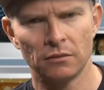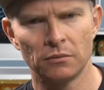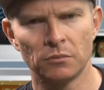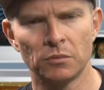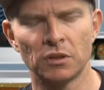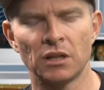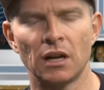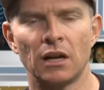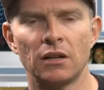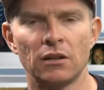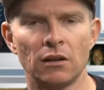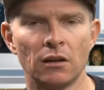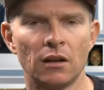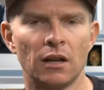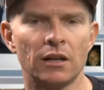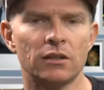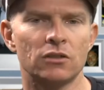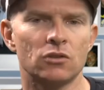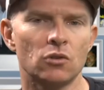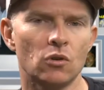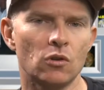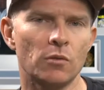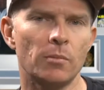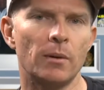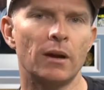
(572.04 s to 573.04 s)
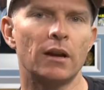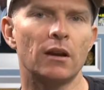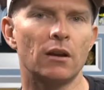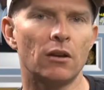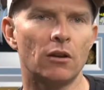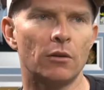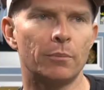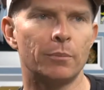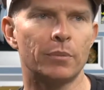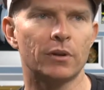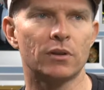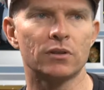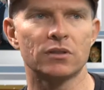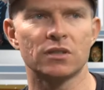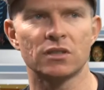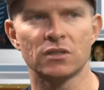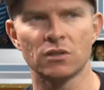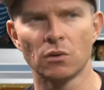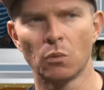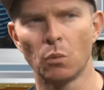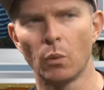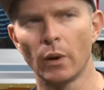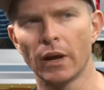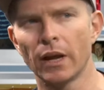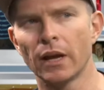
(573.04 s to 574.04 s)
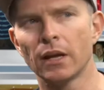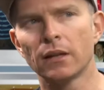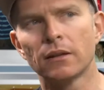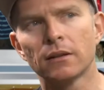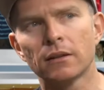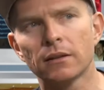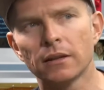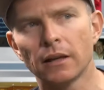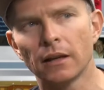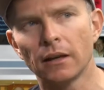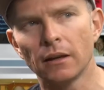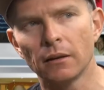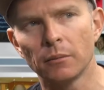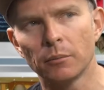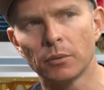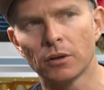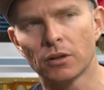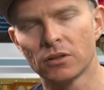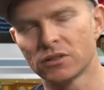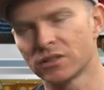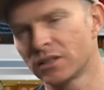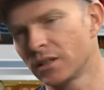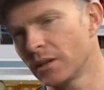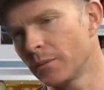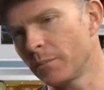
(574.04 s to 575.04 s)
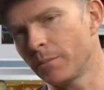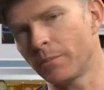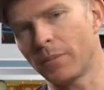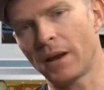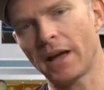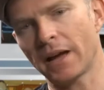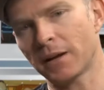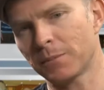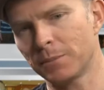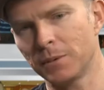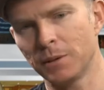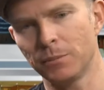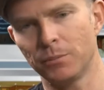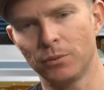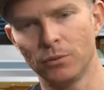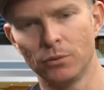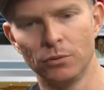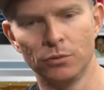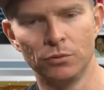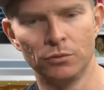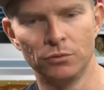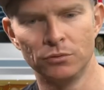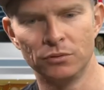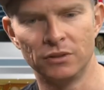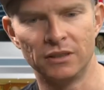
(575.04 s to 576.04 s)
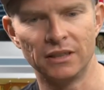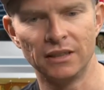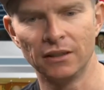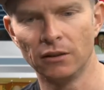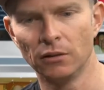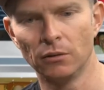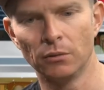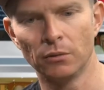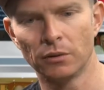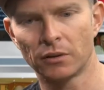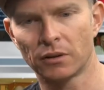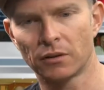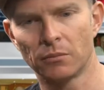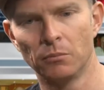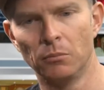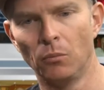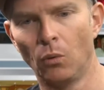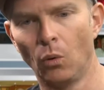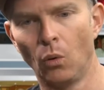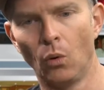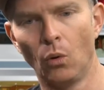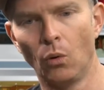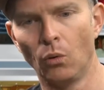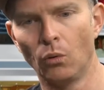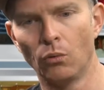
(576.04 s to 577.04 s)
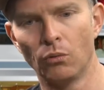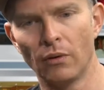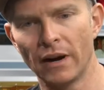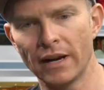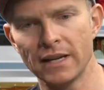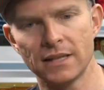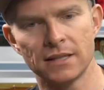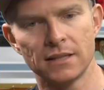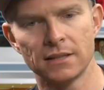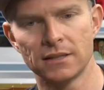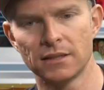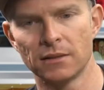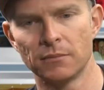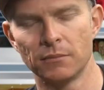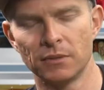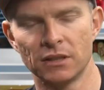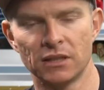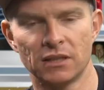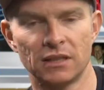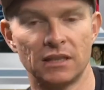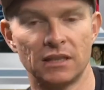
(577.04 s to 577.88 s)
I don't like to talk about it a lot because it's a weird thing, because there are black people who deal with more racism and